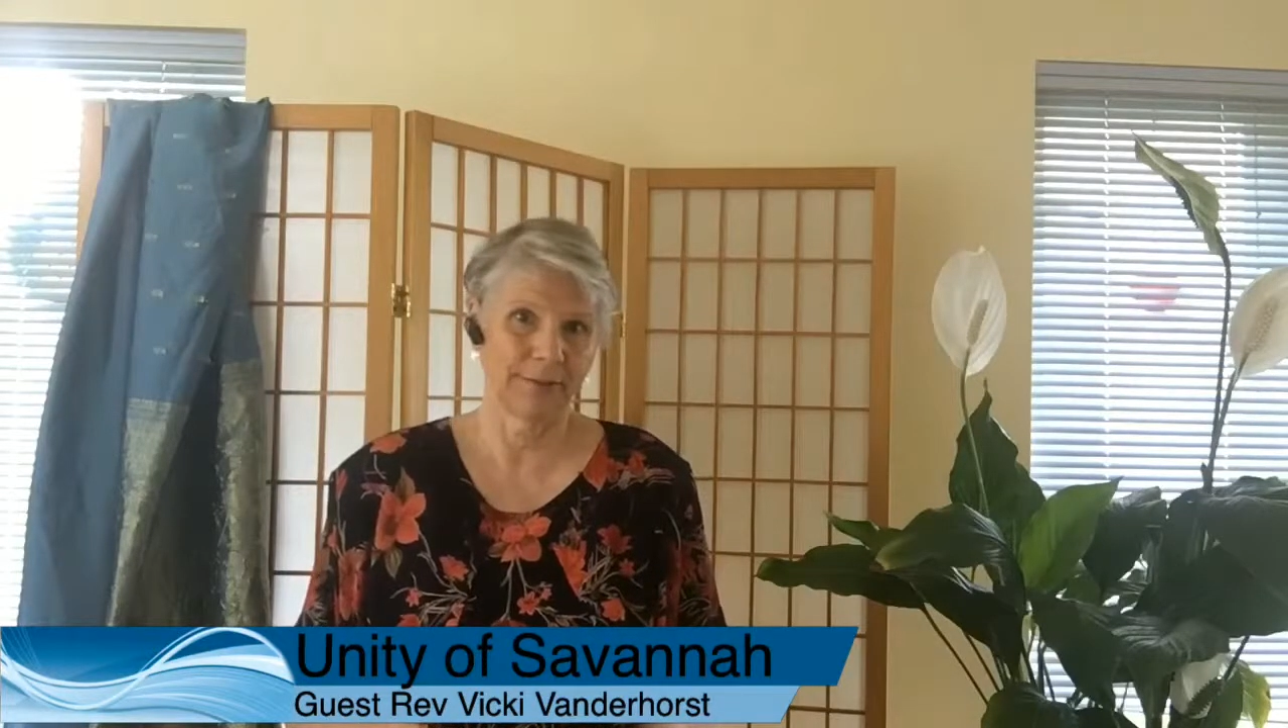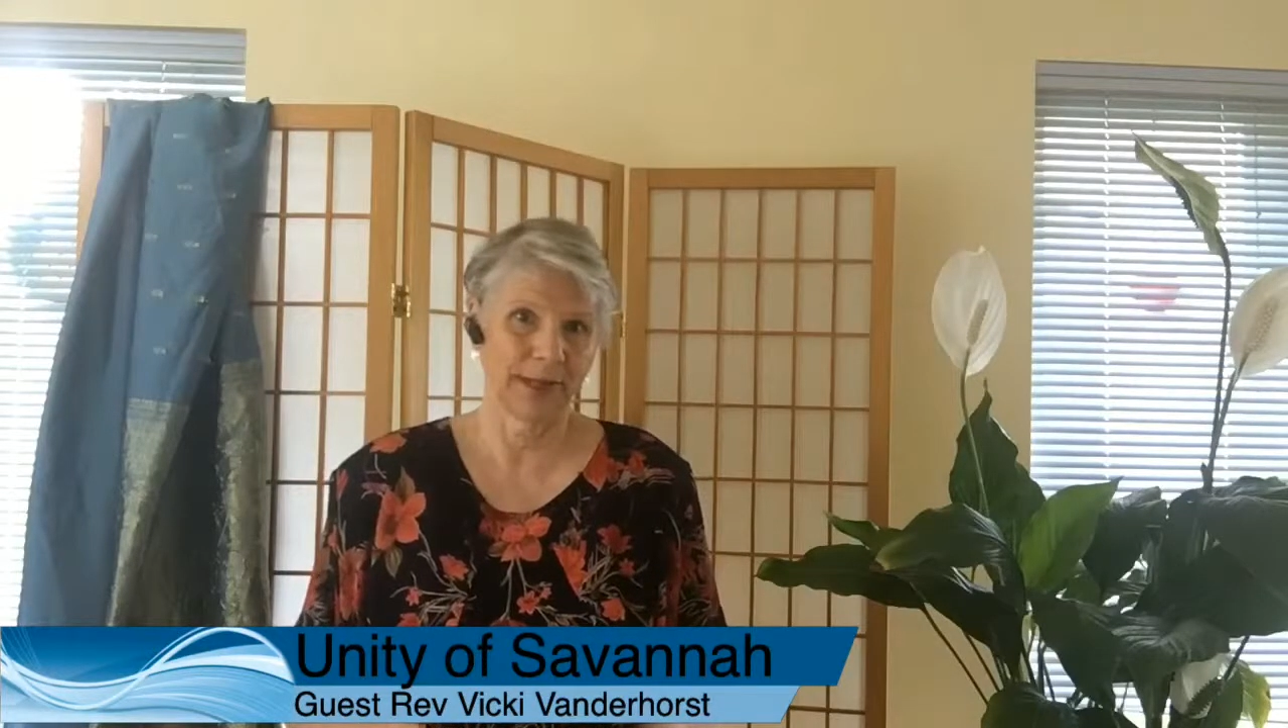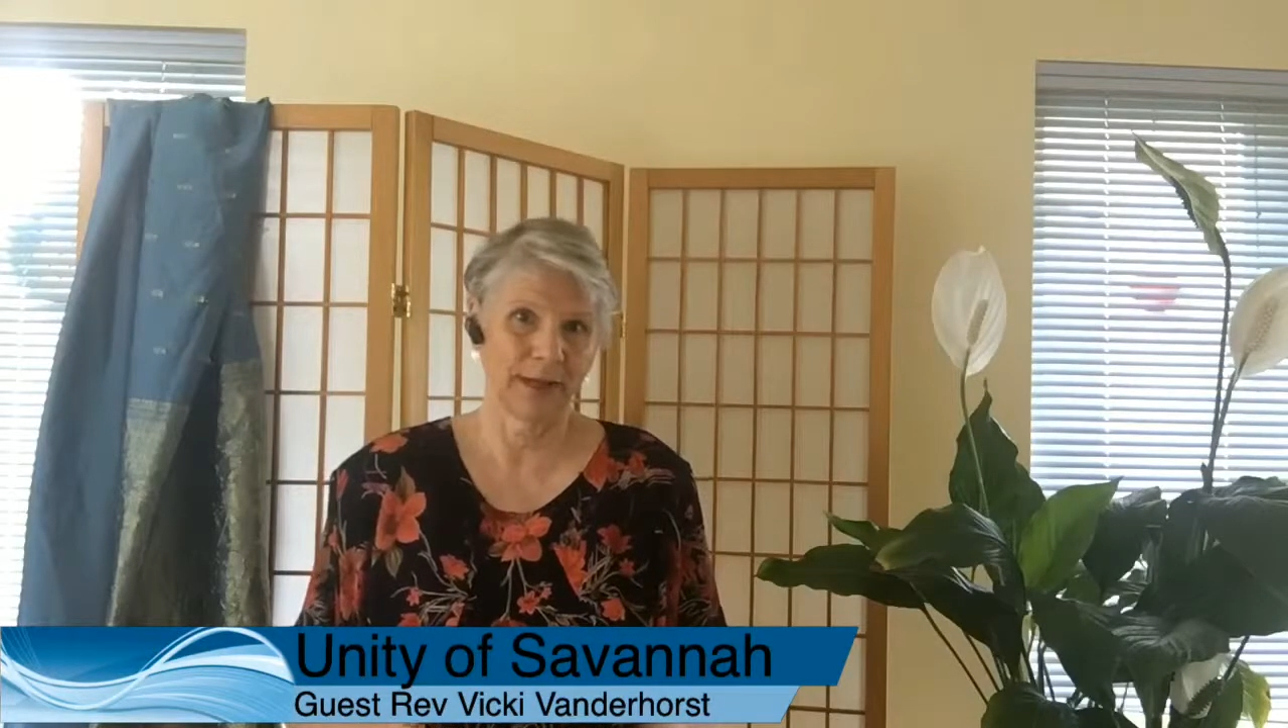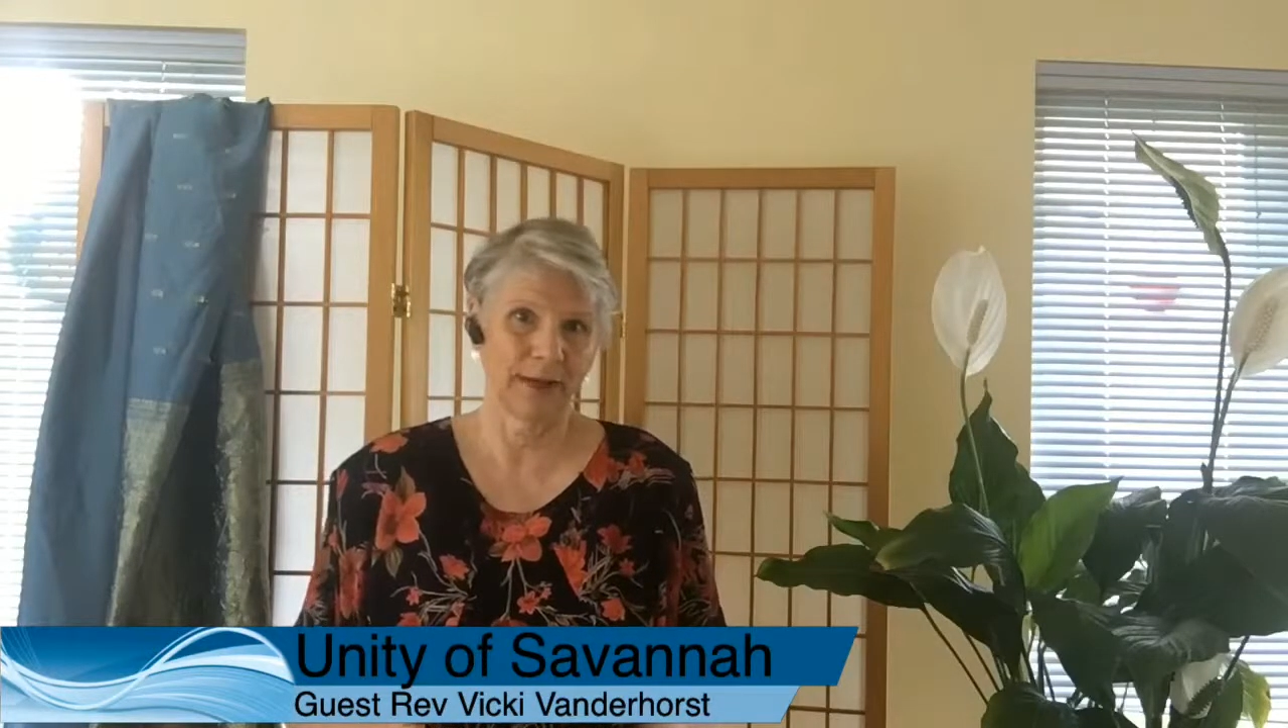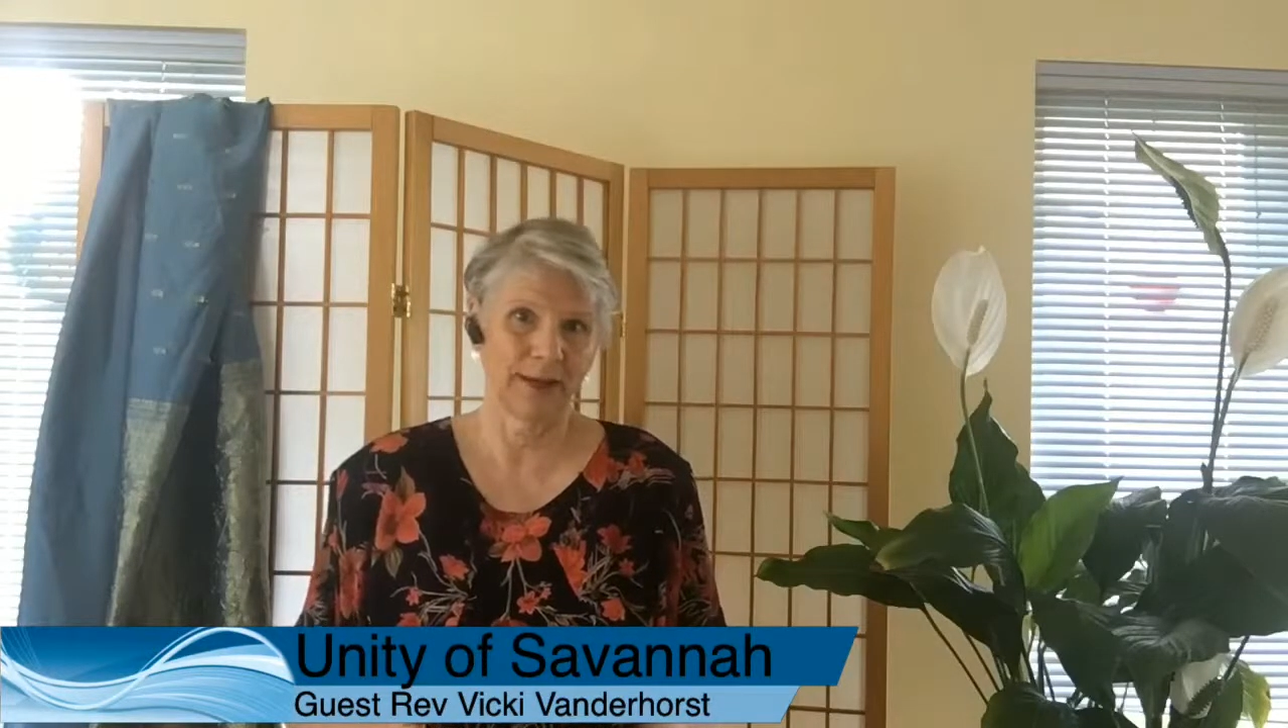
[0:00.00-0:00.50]

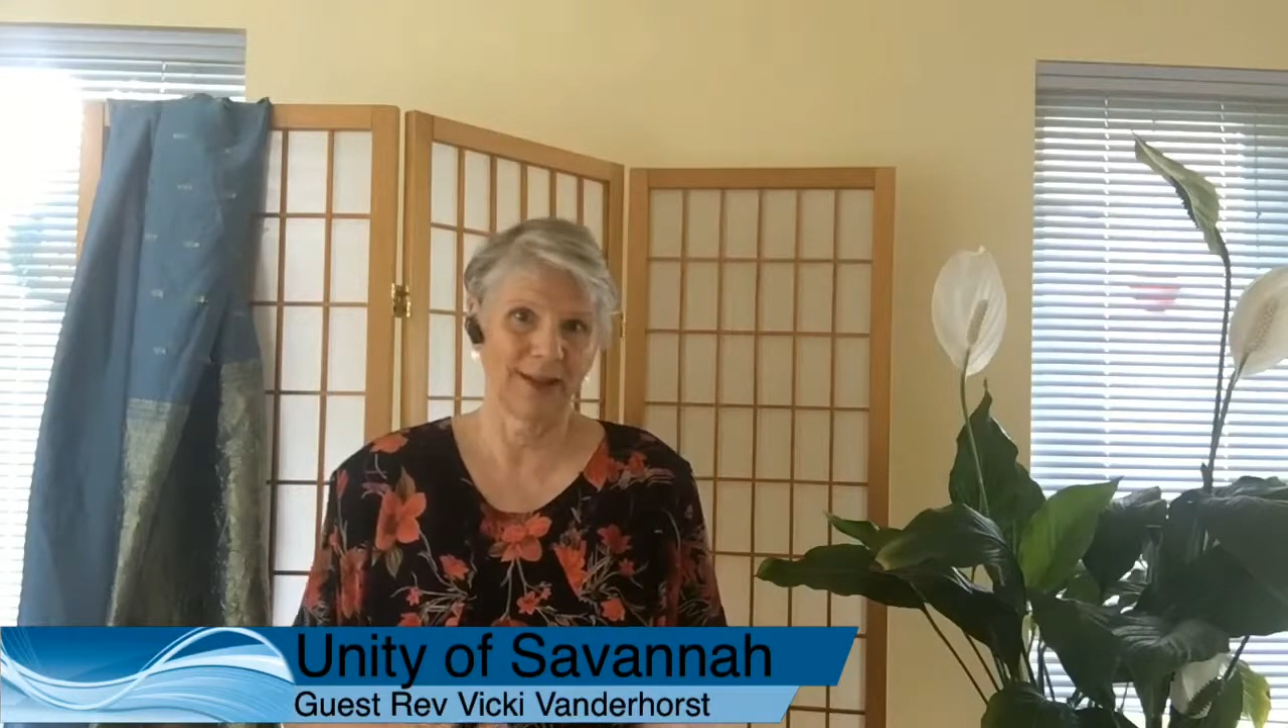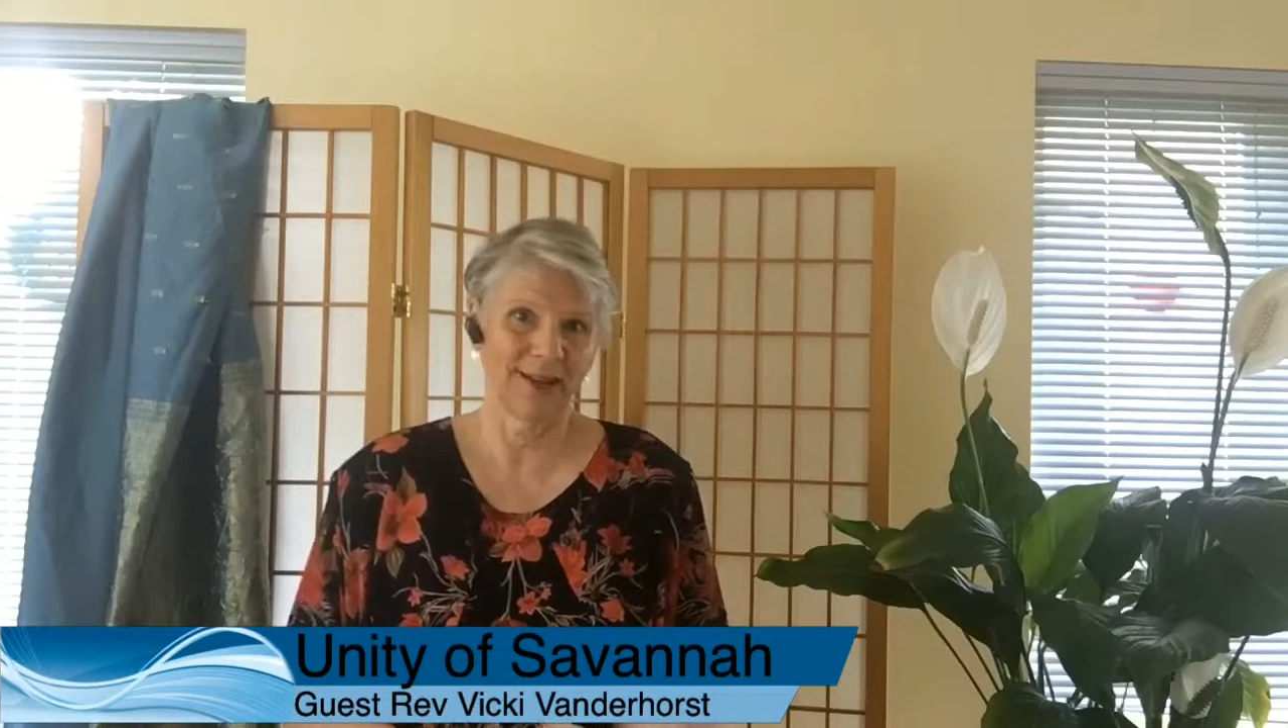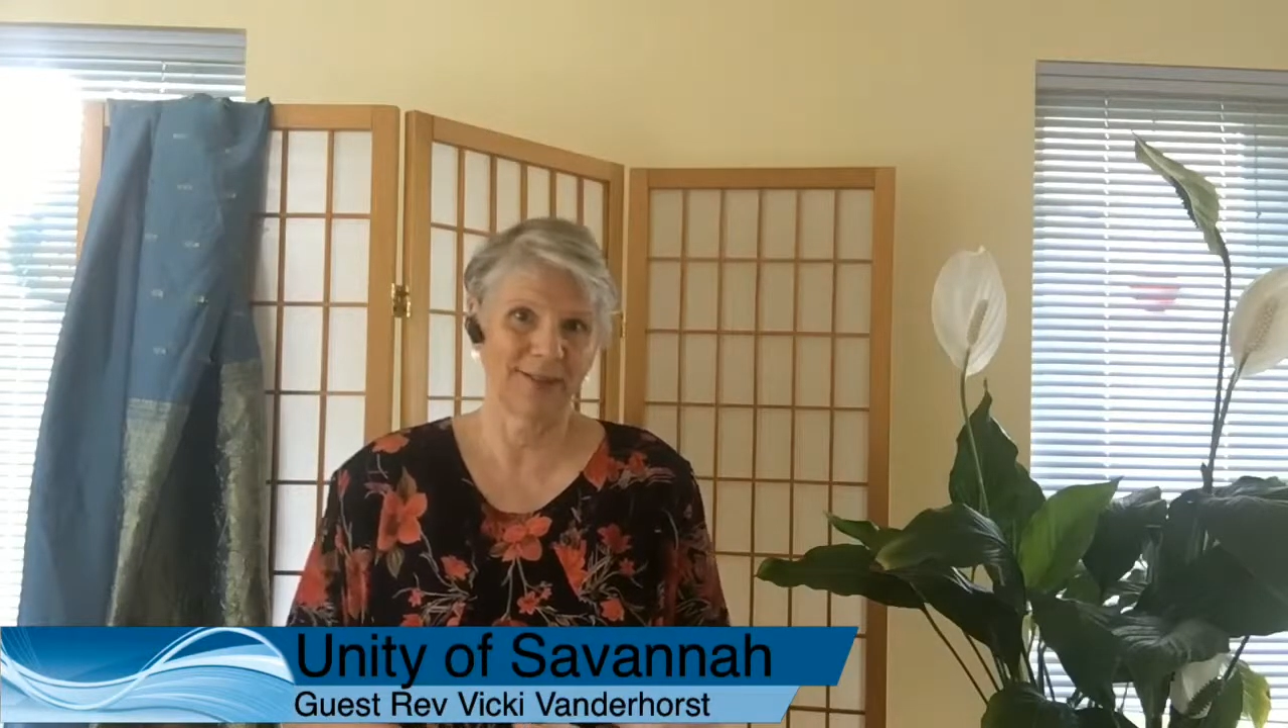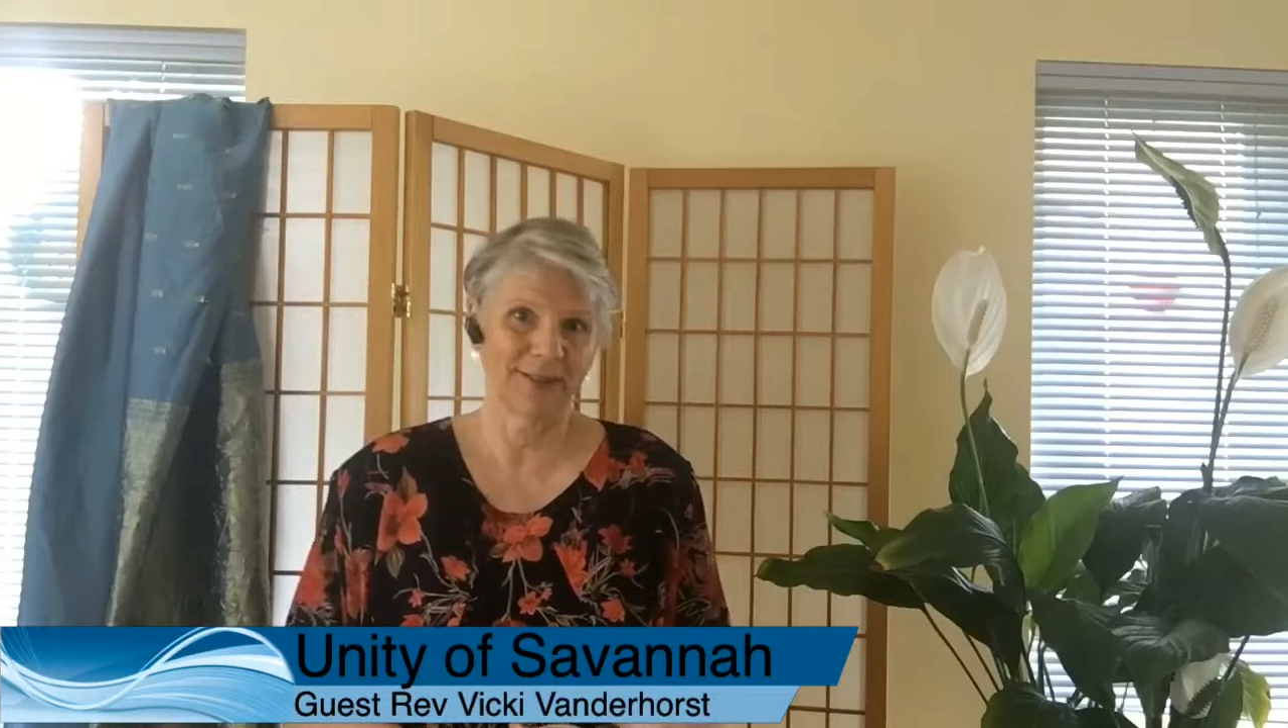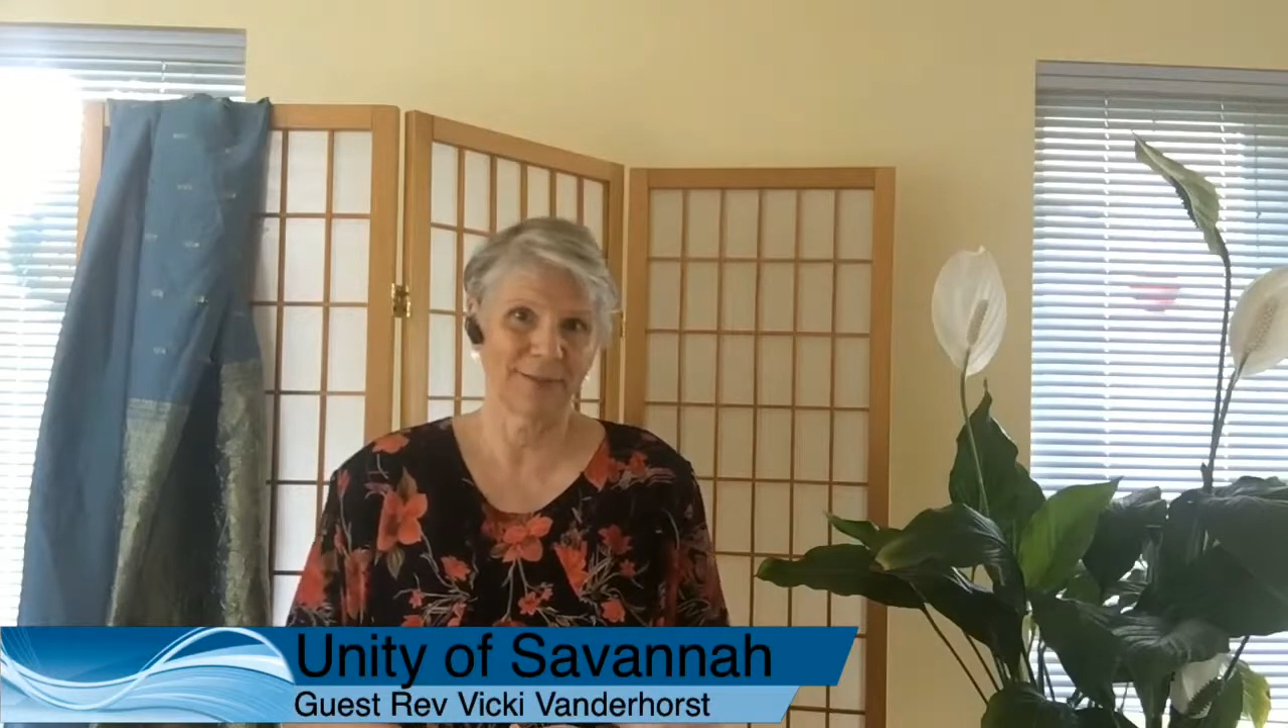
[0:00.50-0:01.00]
in our
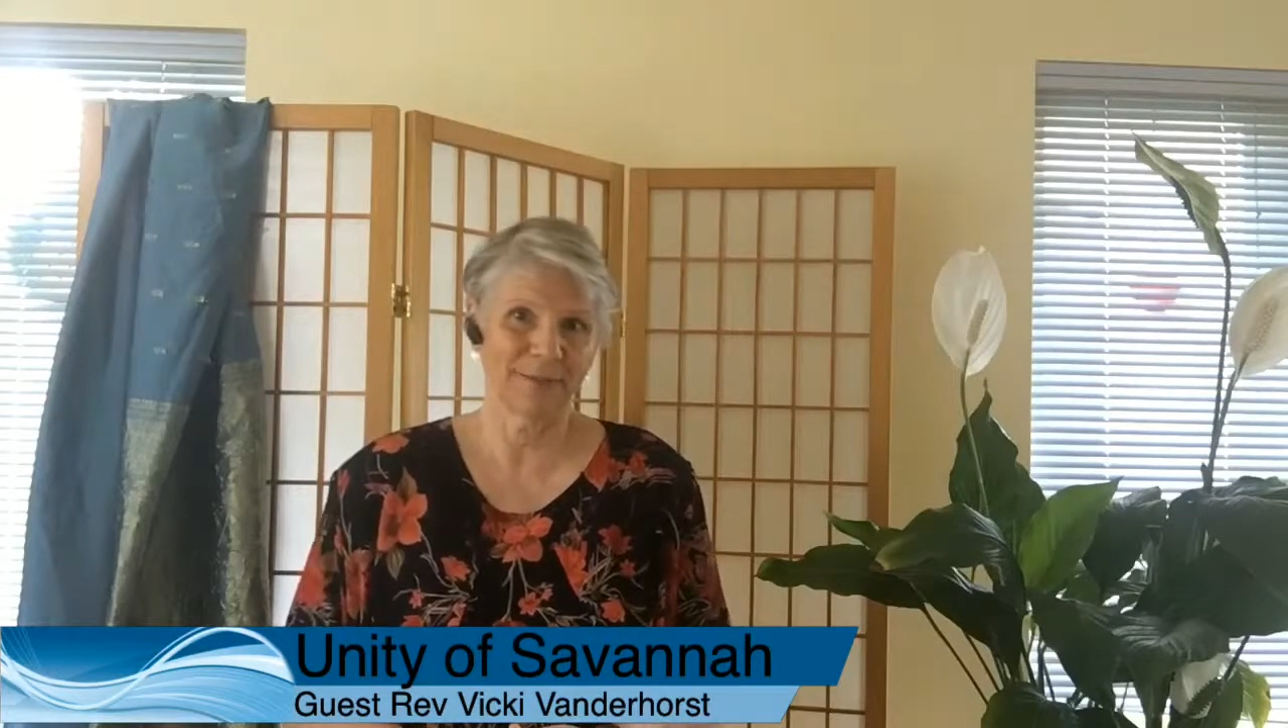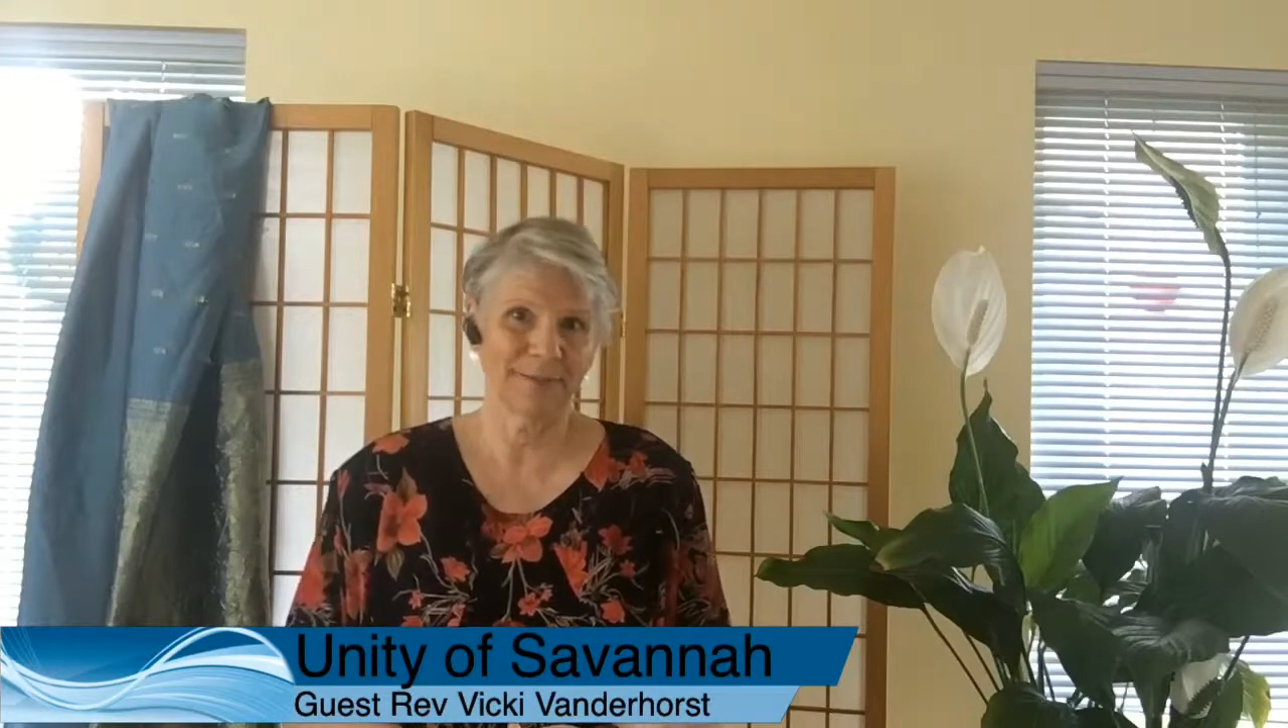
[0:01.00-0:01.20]
lives.